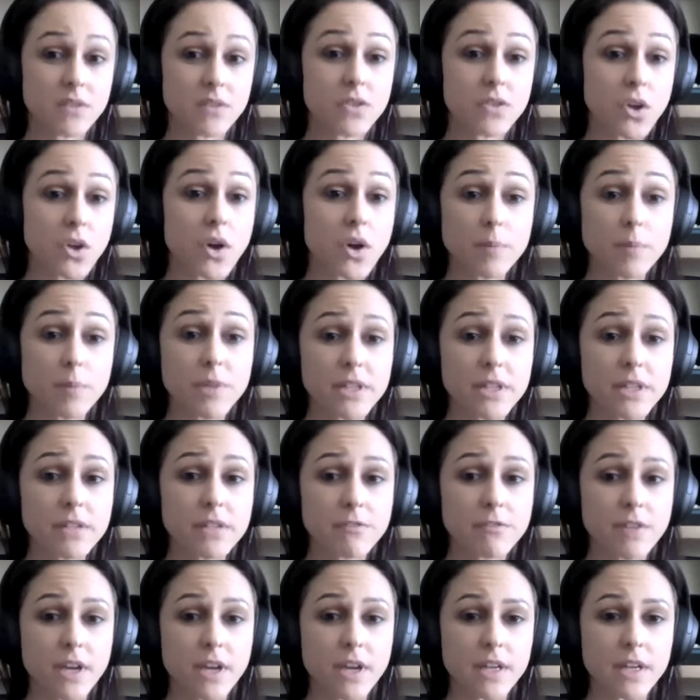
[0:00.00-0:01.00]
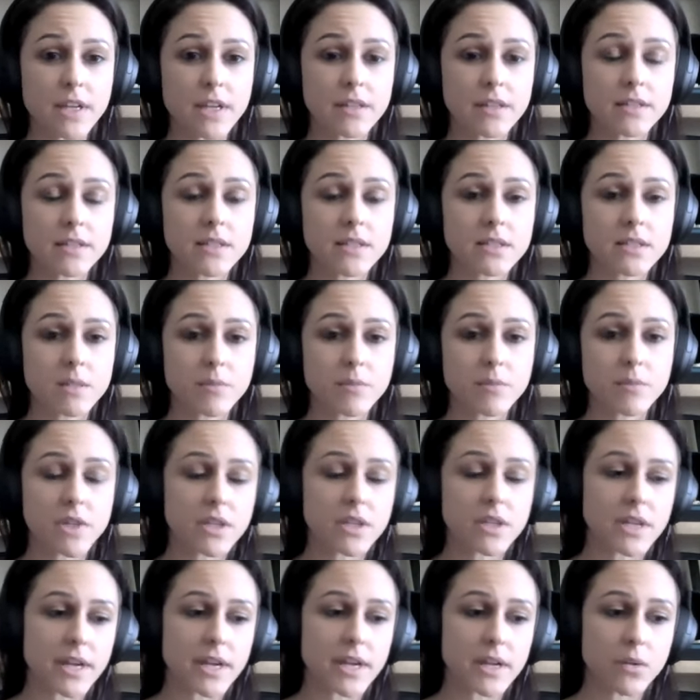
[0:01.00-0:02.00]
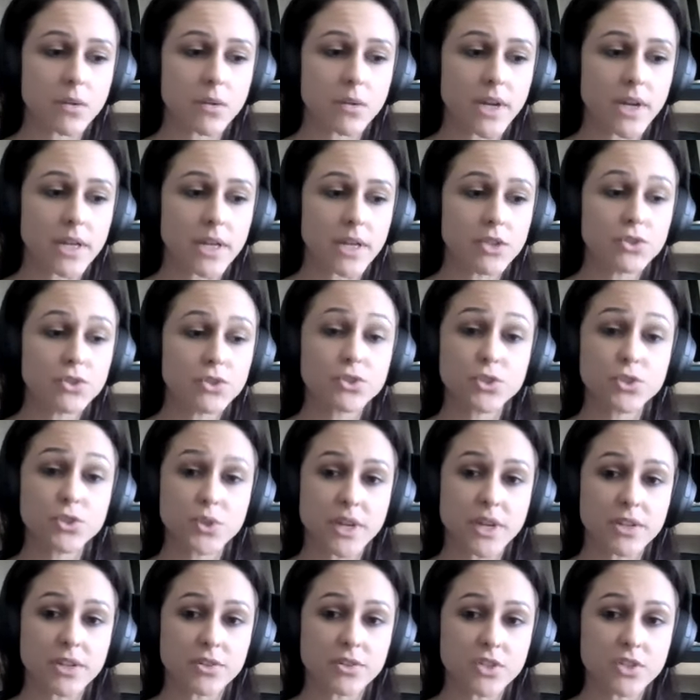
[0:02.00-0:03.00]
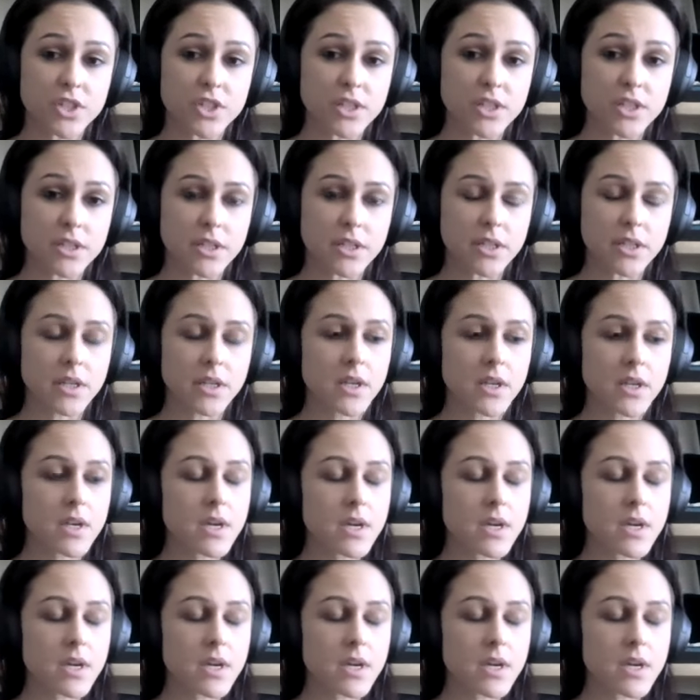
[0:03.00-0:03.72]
no, I believe that. And this is something that when I used to do energy healing,